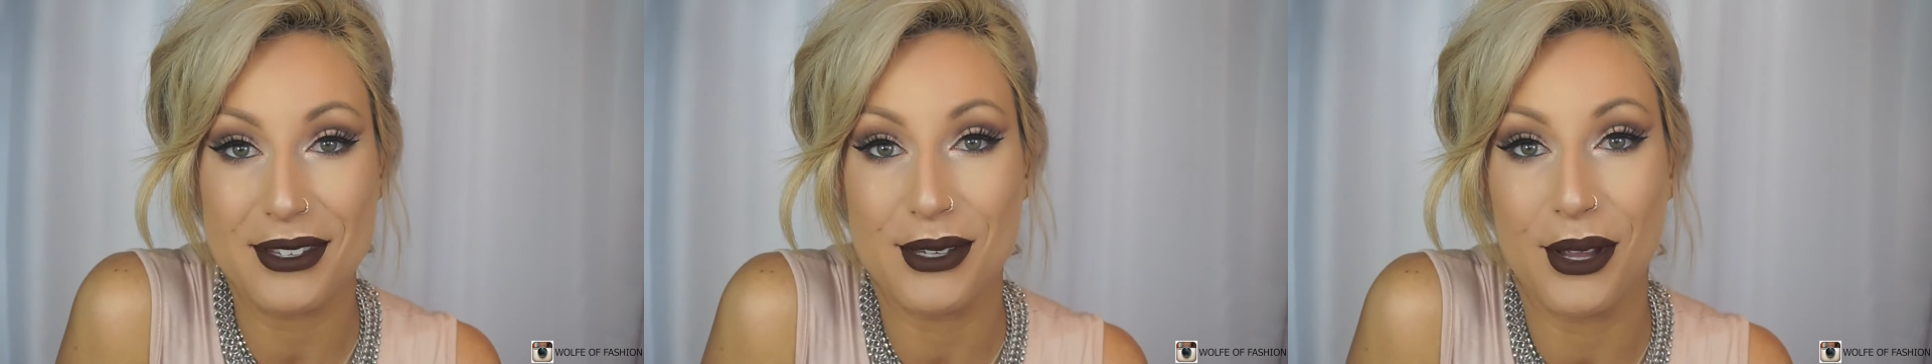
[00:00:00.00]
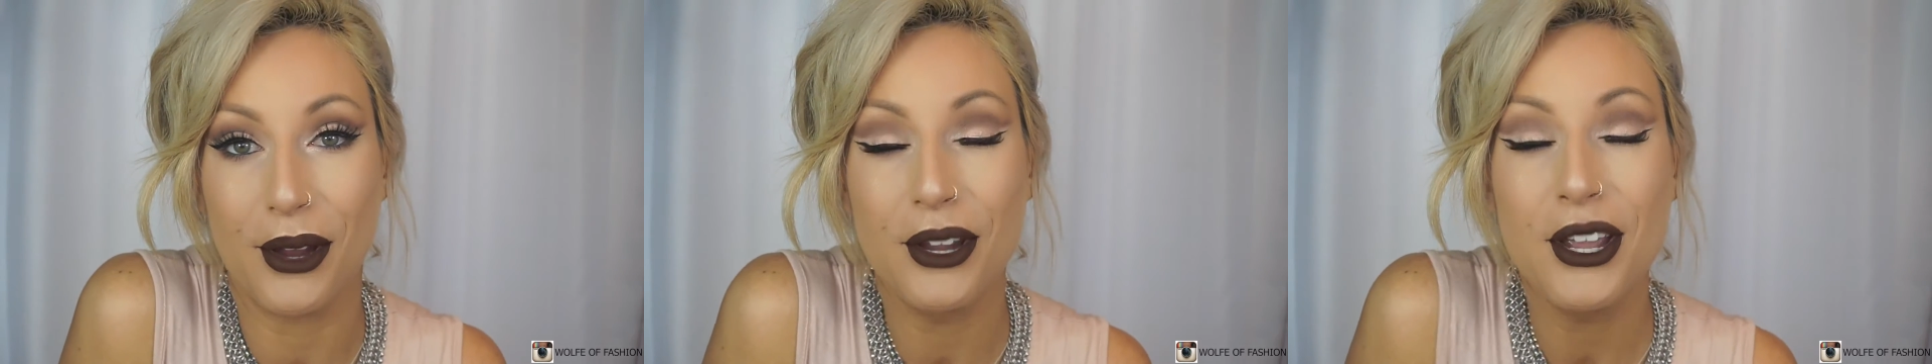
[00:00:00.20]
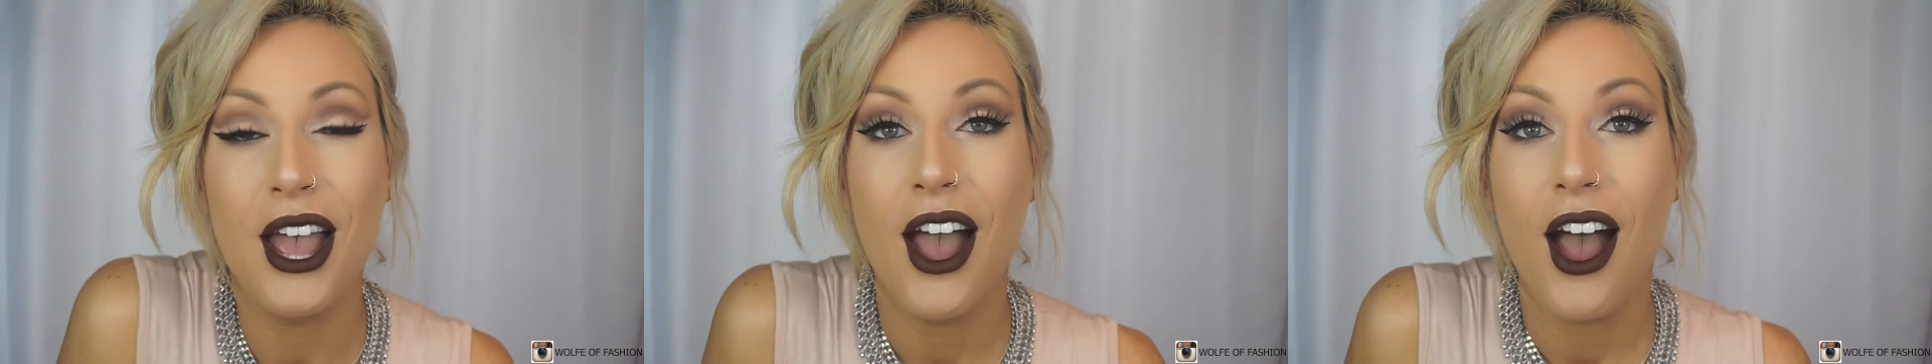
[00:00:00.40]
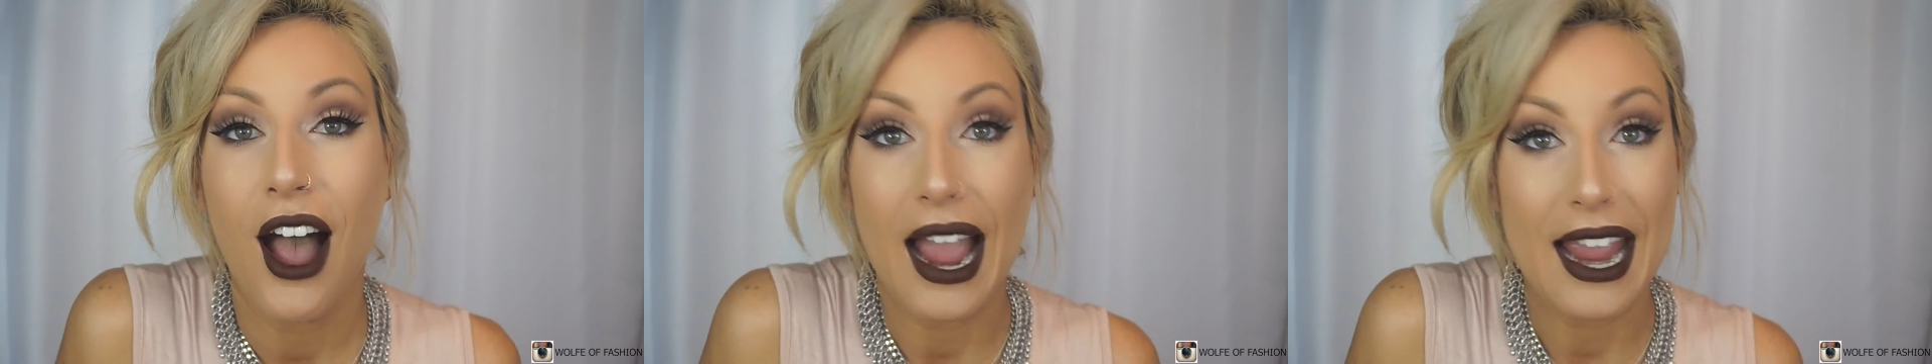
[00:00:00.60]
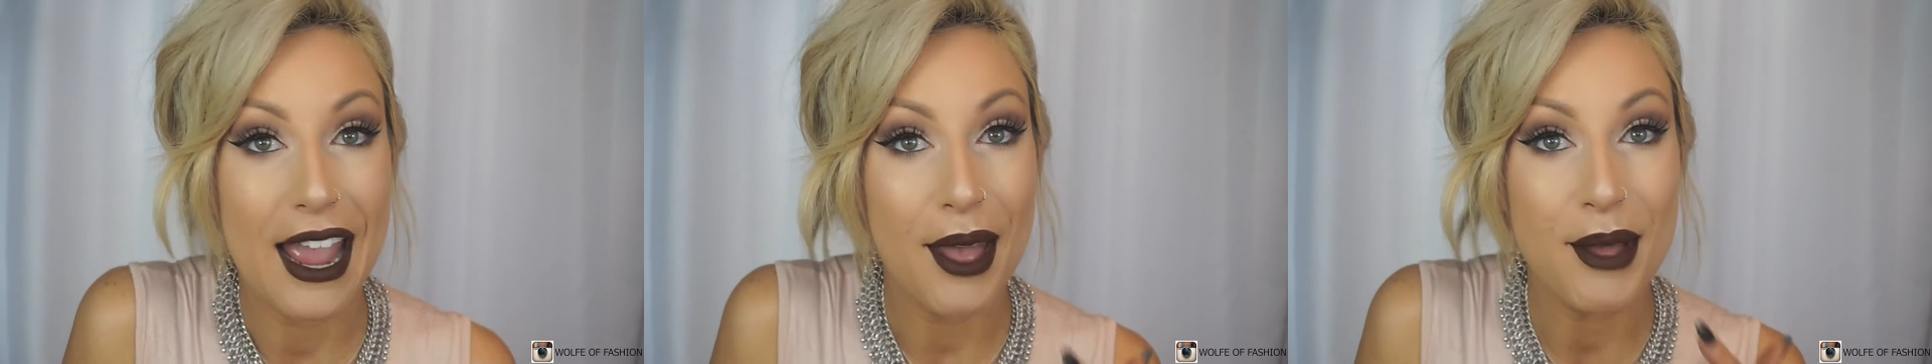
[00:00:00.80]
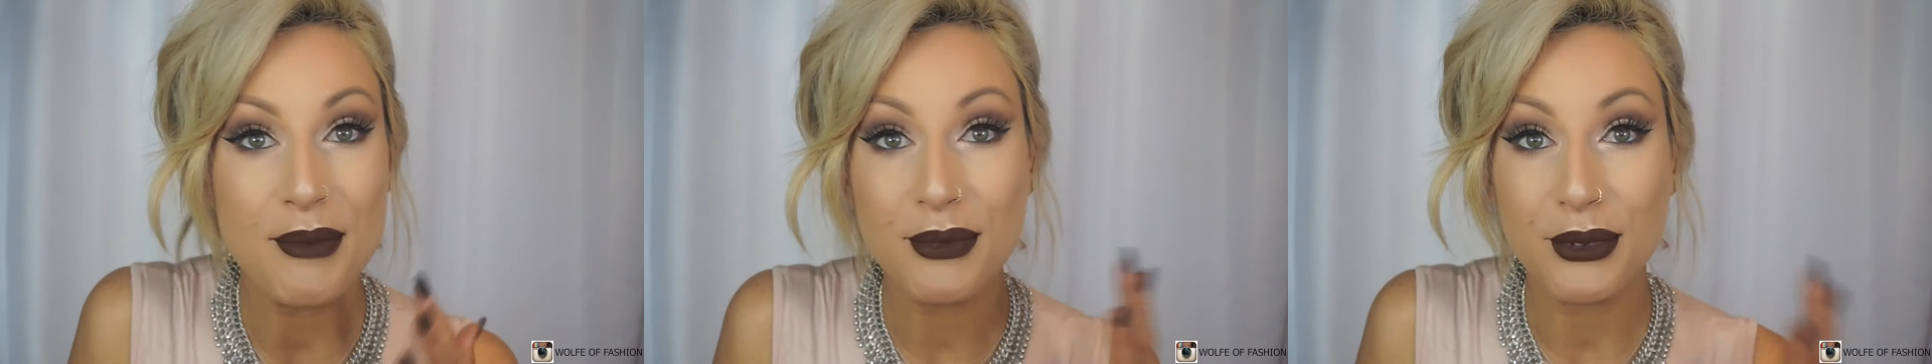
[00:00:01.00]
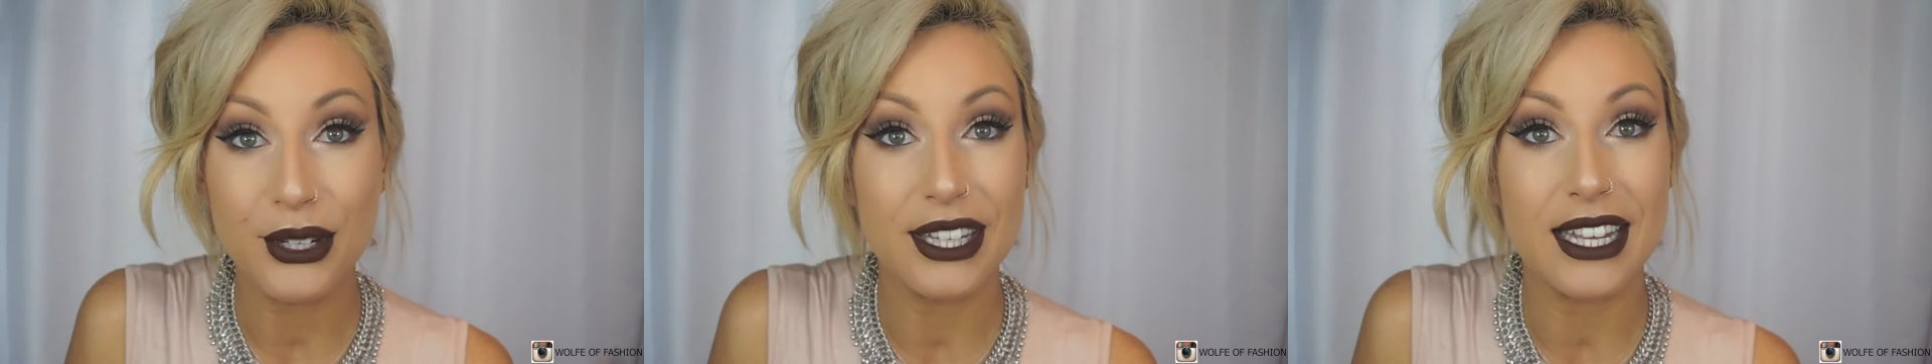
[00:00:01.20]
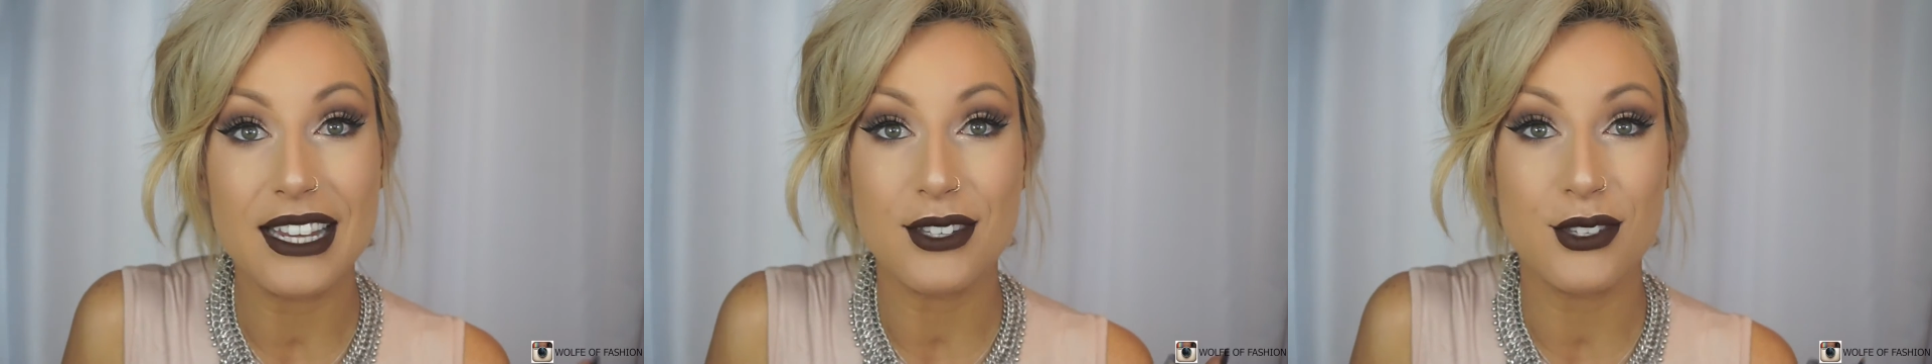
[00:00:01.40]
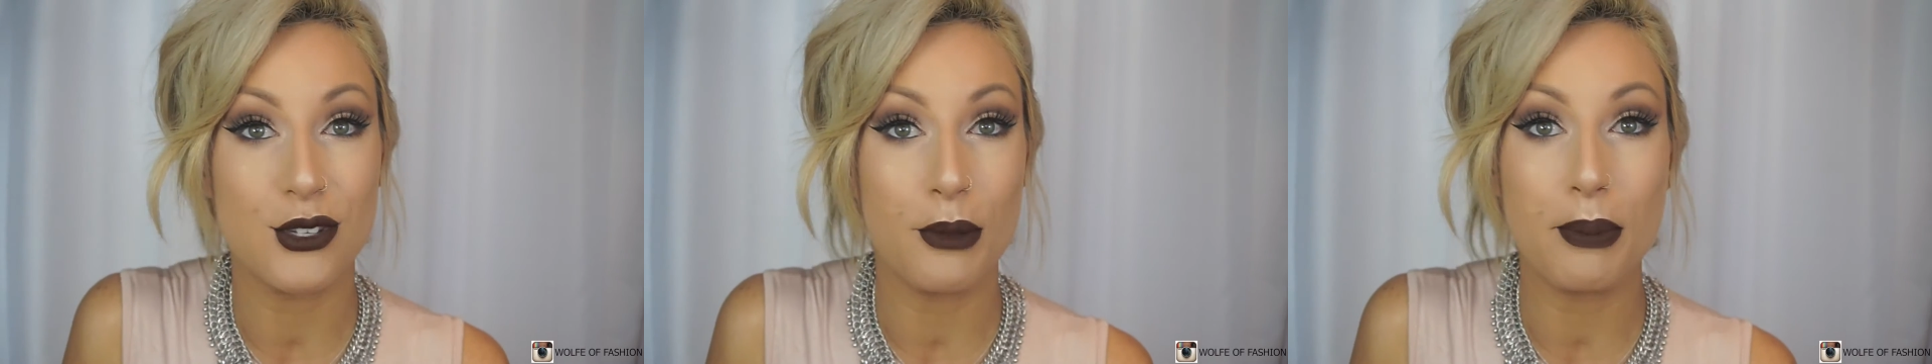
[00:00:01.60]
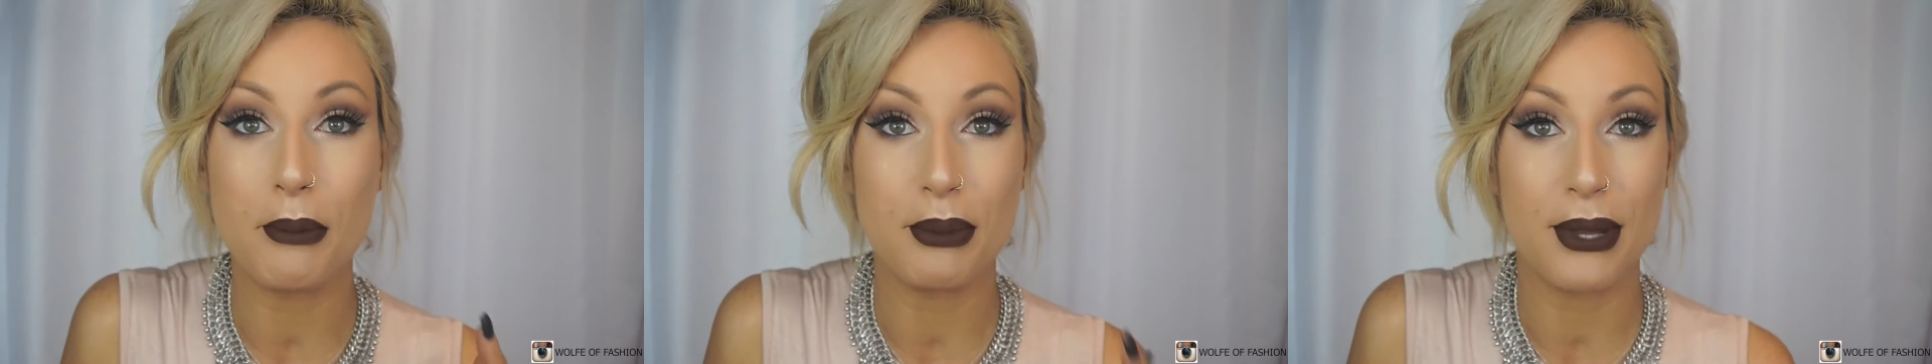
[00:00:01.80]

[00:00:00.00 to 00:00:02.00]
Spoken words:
So I am really super